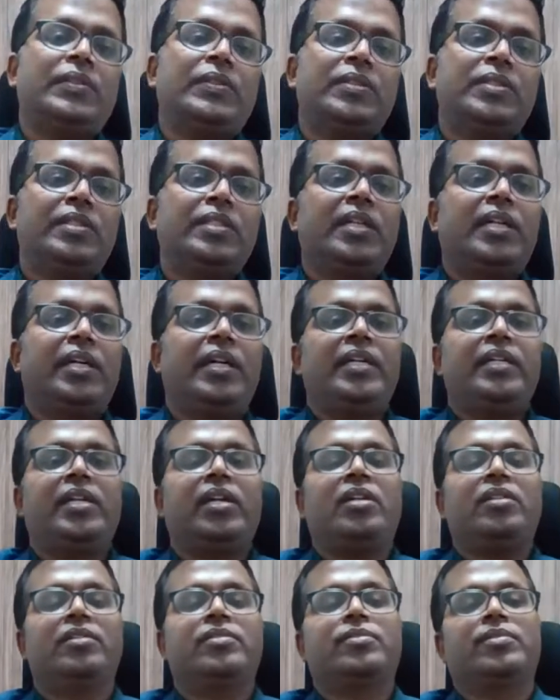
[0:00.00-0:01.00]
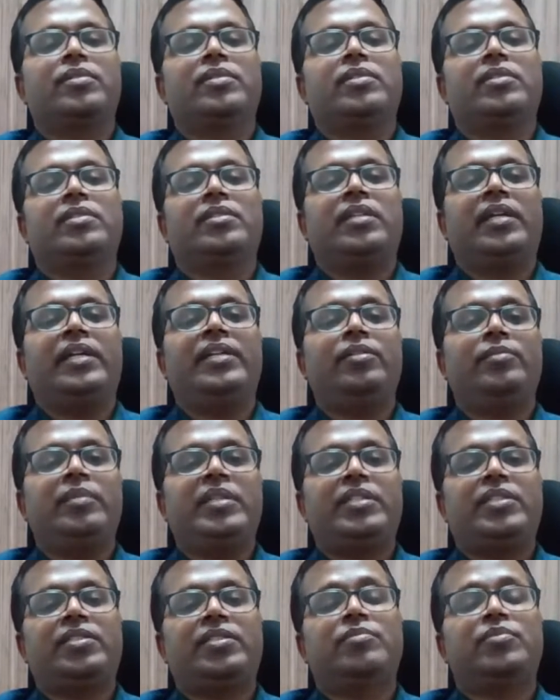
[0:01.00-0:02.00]
and also the
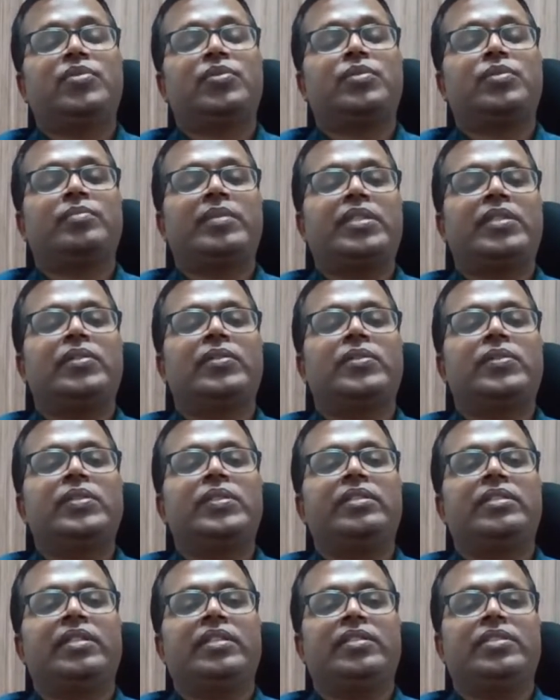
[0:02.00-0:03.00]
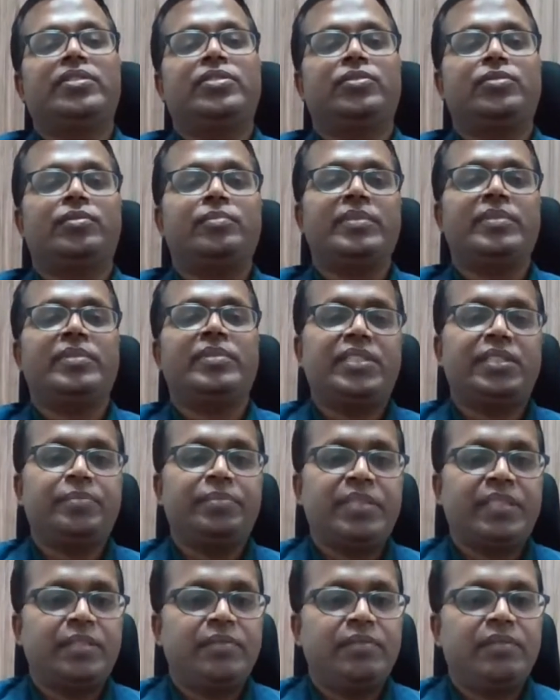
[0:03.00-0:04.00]
endometrium should be good and it should be
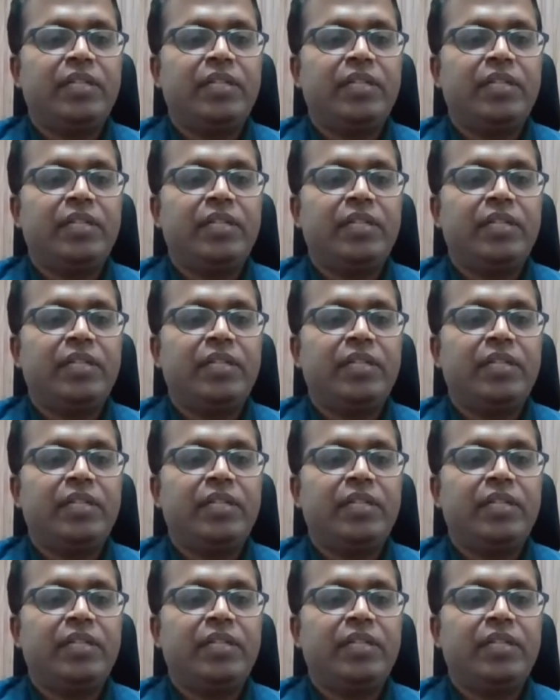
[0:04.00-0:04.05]
receptive.